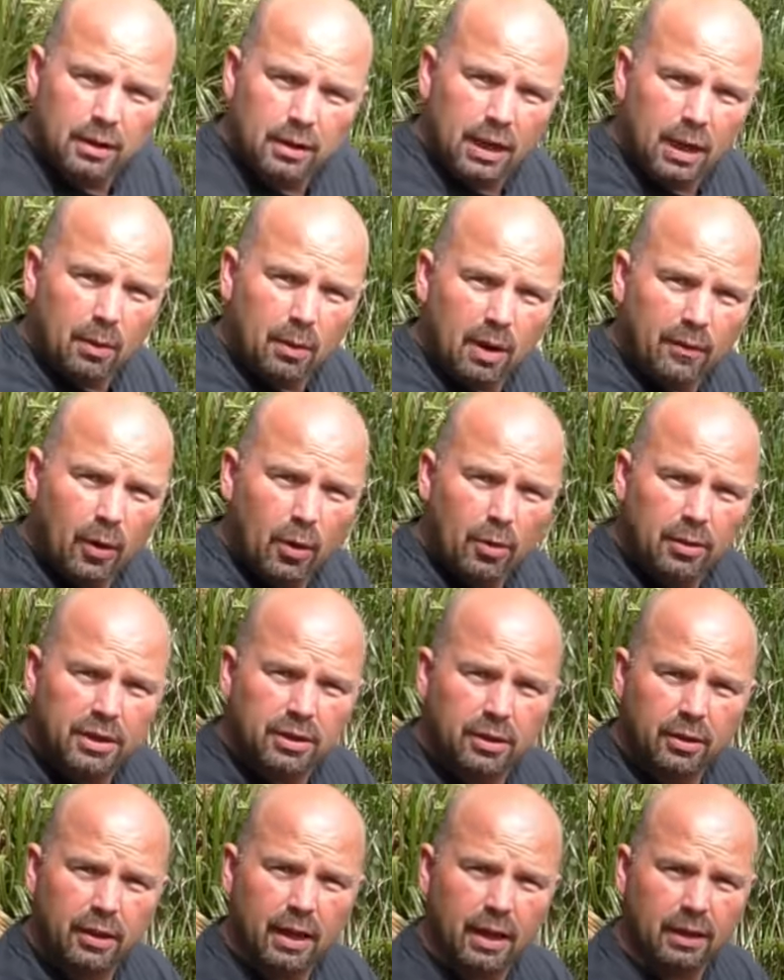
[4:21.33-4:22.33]
Now, I've already
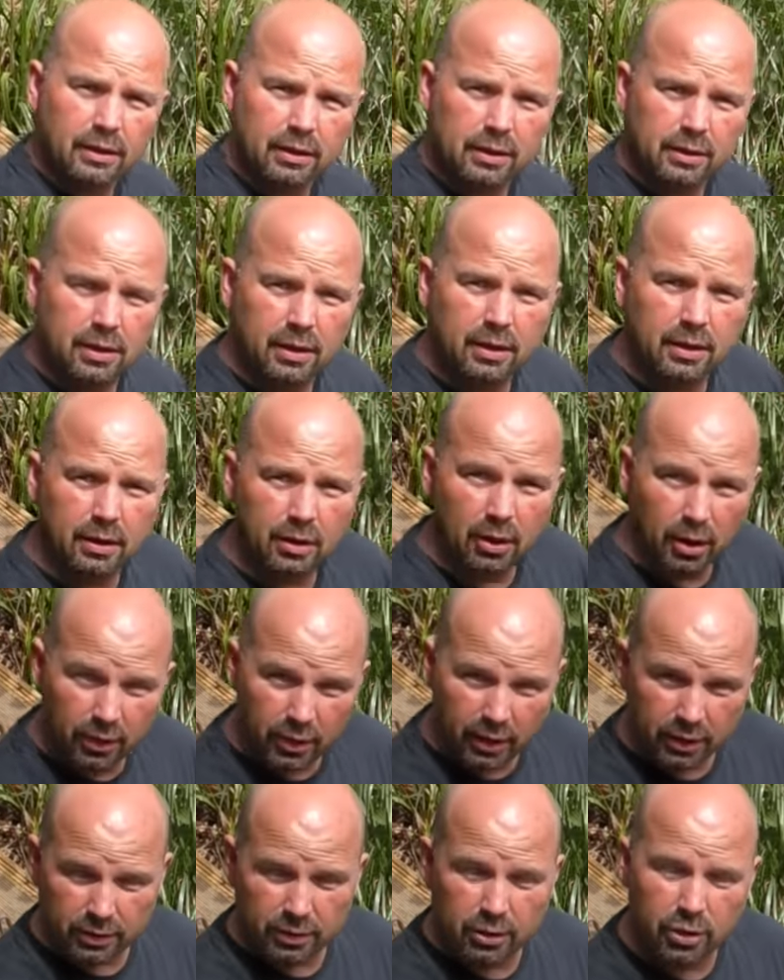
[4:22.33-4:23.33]
done that to the
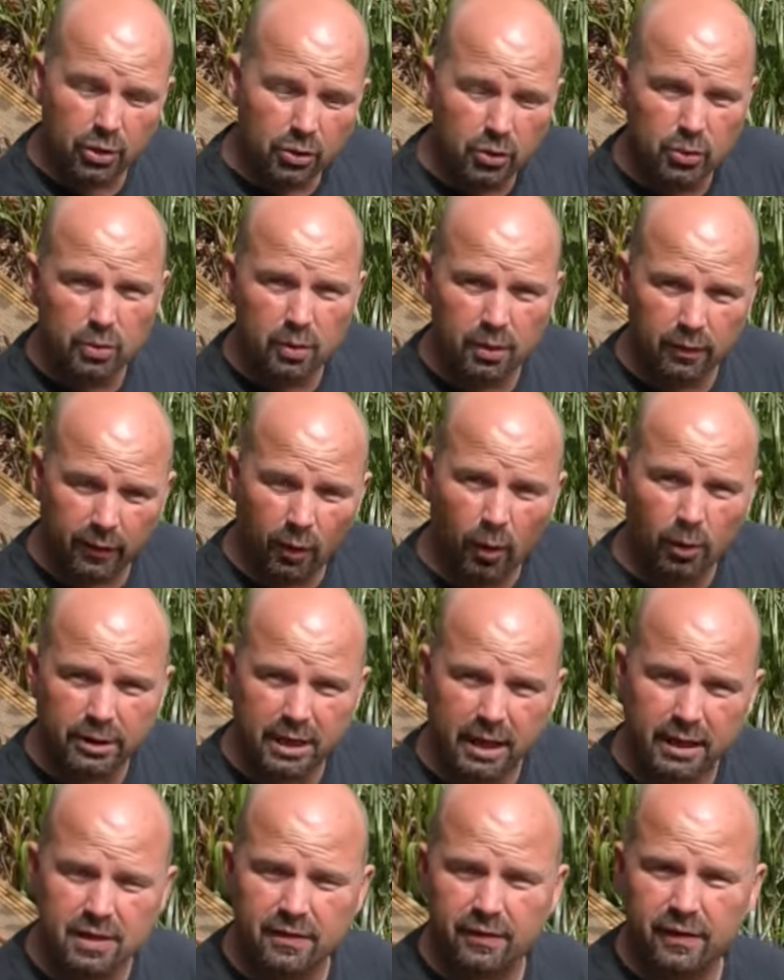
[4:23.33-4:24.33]
other two
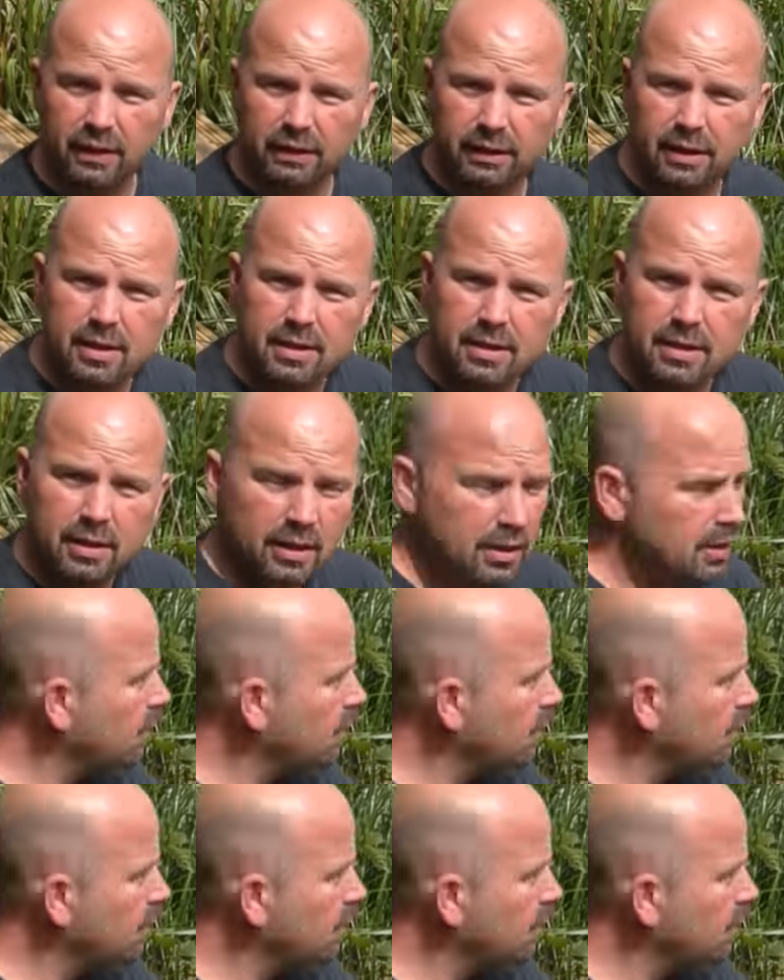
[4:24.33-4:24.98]
vortex filters,